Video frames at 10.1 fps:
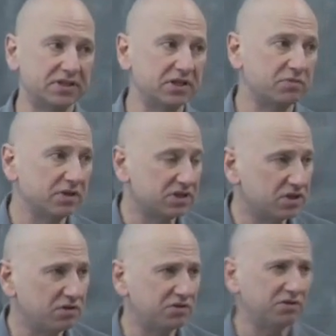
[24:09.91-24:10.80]
This was
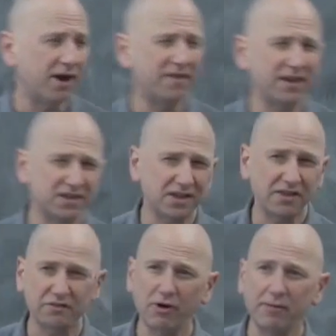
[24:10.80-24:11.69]
due to, I think
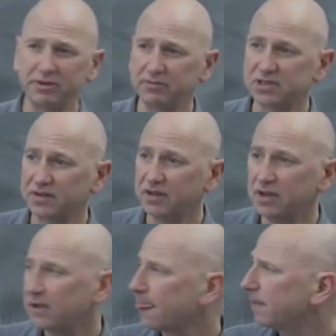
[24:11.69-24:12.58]
Sethuraman was the
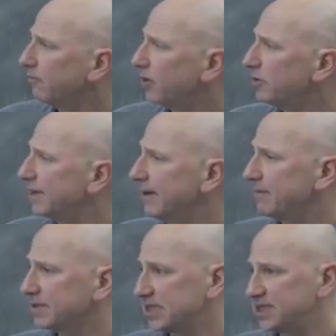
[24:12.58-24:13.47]
one who came
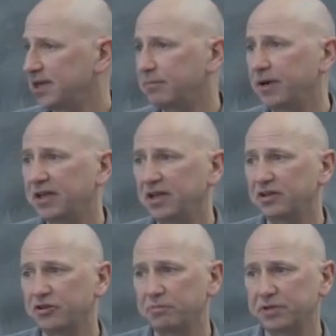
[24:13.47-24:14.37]
up with the stick-breaking
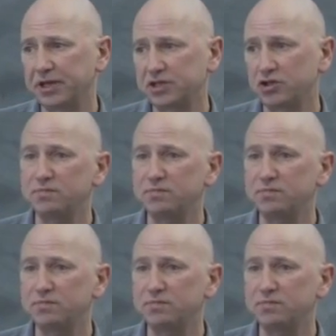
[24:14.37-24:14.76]
interpretation.